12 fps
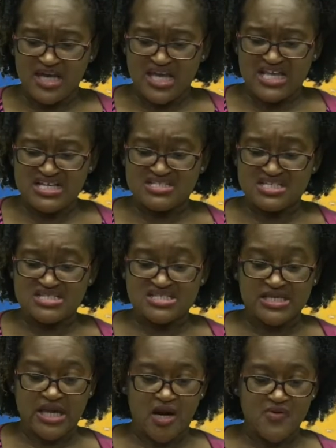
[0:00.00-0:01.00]
It's the
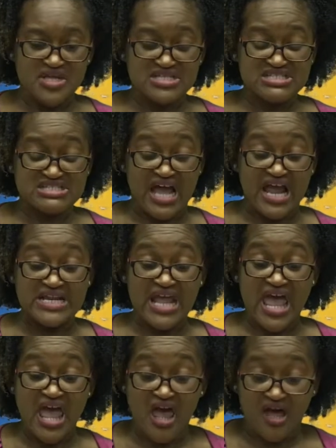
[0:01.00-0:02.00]
scariest sight
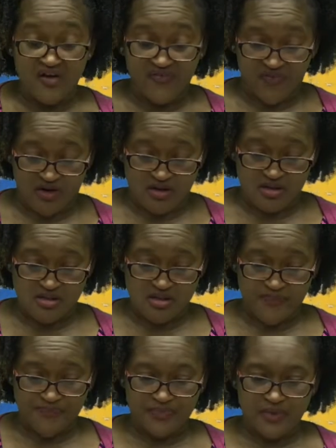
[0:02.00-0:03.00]
ever.
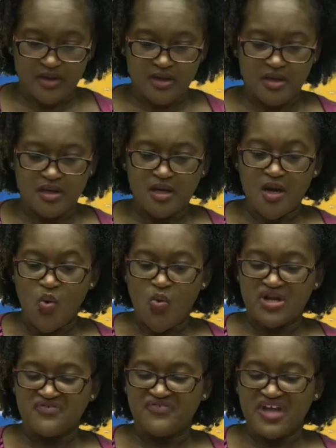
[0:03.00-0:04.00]

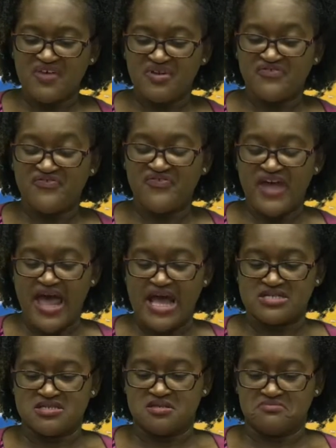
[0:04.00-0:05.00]
One very fat,